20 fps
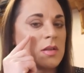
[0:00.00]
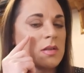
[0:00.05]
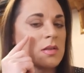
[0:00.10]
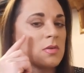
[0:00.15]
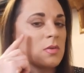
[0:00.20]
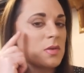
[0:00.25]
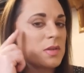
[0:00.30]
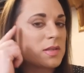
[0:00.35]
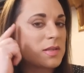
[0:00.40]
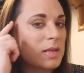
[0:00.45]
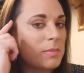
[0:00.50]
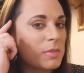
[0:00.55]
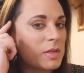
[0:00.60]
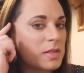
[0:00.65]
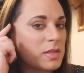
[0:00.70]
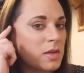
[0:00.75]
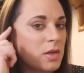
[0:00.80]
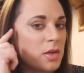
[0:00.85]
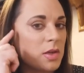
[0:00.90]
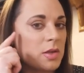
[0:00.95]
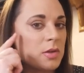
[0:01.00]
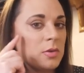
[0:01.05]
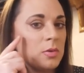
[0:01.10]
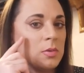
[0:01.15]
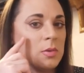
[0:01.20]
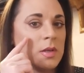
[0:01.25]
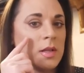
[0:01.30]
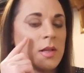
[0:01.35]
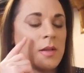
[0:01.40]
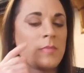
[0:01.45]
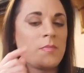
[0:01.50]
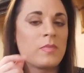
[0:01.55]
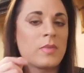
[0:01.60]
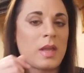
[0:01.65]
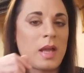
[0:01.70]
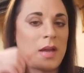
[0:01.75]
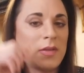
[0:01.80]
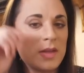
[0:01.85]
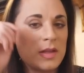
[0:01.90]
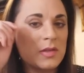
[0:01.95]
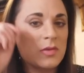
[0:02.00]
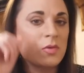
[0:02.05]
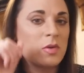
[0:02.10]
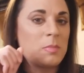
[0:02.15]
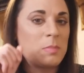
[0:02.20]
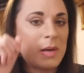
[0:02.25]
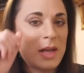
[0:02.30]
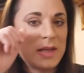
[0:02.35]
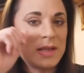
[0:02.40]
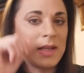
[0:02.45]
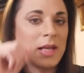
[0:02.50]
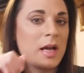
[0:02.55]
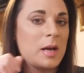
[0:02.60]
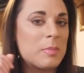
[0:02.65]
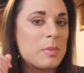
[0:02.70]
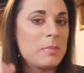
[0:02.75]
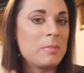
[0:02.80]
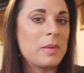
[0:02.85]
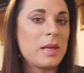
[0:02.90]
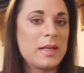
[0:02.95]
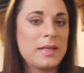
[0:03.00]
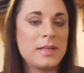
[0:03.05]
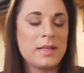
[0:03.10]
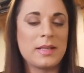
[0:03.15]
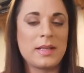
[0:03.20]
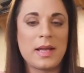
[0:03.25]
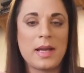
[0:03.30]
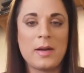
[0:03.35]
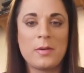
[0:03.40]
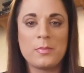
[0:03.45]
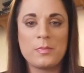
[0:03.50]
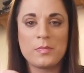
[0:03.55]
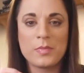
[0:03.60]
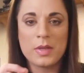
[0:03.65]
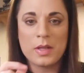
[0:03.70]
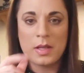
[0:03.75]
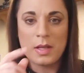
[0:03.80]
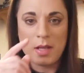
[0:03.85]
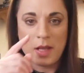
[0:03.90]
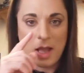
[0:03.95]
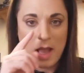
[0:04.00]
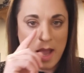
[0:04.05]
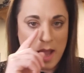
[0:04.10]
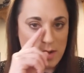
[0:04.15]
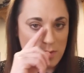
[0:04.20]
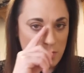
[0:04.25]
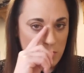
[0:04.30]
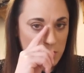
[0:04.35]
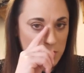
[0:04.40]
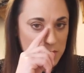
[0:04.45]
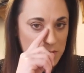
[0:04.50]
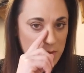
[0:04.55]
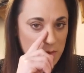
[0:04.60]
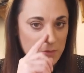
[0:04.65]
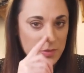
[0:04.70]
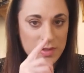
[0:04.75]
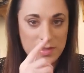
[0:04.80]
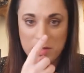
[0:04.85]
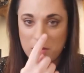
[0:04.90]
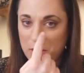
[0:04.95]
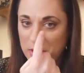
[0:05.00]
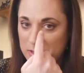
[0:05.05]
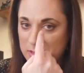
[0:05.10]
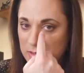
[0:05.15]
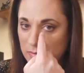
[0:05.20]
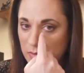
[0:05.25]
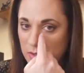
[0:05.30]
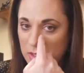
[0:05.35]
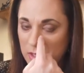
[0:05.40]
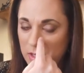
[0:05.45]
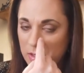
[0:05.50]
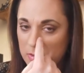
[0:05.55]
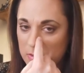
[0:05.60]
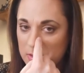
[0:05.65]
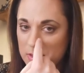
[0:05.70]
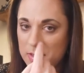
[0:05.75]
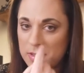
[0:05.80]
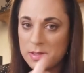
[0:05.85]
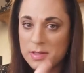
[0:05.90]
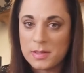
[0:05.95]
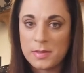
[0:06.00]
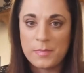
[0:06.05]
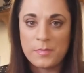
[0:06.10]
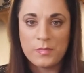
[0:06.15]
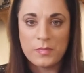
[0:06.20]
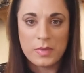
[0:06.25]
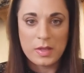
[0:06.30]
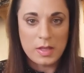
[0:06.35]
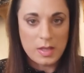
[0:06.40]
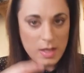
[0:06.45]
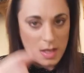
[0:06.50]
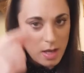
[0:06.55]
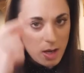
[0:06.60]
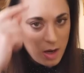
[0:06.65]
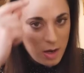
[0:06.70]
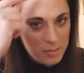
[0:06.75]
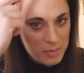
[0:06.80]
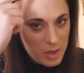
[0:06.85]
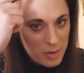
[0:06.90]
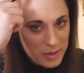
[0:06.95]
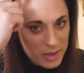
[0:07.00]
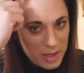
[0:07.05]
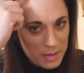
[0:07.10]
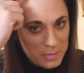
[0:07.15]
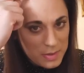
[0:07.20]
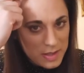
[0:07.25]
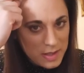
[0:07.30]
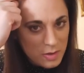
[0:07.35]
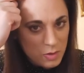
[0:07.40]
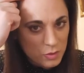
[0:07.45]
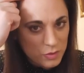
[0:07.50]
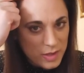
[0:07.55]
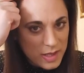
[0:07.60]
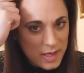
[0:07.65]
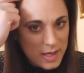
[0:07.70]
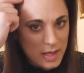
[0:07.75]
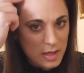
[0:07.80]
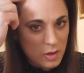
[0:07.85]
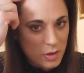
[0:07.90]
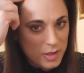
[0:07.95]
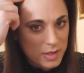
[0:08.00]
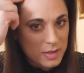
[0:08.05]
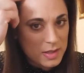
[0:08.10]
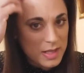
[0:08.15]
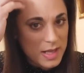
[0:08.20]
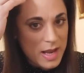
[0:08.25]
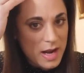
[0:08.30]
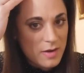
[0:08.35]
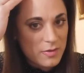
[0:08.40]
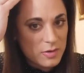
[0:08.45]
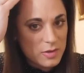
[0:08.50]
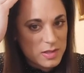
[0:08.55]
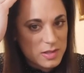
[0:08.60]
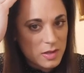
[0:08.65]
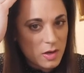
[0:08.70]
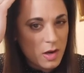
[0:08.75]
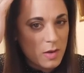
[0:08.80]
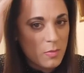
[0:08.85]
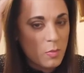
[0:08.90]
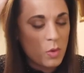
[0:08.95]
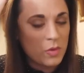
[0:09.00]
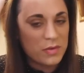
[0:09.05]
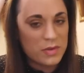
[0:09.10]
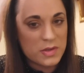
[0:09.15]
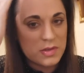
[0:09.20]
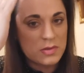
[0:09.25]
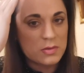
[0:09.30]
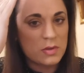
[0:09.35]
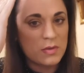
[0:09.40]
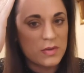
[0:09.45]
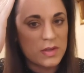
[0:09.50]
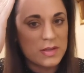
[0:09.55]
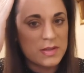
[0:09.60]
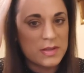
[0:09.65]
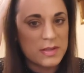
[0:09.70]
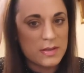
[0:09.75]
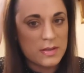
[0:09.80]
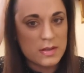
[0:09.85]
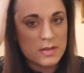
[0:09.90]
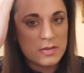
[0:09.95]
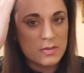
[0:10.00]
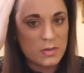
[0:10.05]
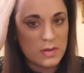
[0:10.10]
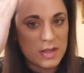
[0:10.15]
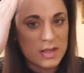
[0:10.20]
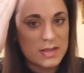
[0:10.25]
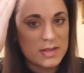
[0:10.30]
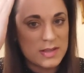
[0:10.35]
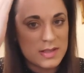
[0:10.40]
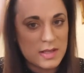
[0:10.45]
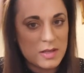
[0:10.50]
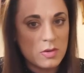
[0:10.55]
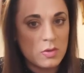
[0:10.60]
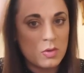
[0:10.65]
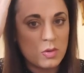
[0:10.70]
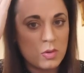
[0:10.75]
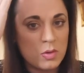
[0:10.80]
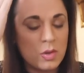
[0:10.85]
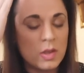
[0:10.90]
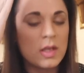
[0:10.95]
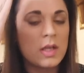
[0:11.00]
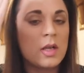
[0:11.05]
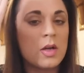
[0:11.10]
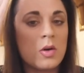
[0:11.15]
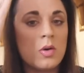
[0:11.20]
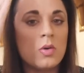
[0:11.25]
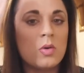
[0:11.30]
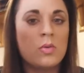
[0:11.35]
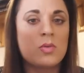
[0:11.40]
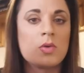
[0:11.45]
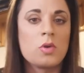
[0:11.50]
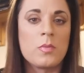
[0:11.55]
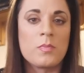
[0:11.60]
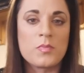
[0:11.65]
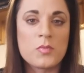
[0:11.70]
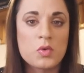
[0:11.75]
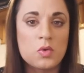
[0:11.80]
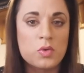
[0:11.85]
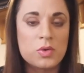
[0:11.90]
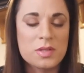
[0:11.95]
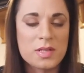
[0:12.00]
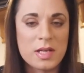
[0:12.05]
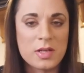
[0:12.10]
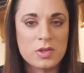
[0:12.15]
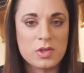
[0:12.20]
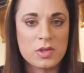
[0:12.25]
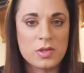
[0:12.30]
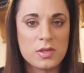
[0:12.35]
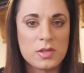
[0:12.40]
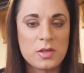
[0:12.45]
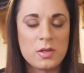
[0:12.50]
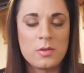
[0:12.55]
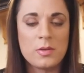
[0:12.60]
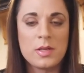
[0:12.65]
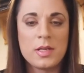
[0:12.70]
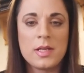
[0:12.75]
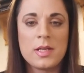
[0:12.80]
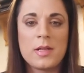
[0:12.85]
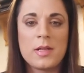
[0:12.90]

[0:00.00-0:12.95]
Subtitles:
sort of semicircle, and then sort of blending up and blending down. And also on the sides of the noses, I'm going up here on the hairline, the areas that I want to sort of conceal or not draw attention to.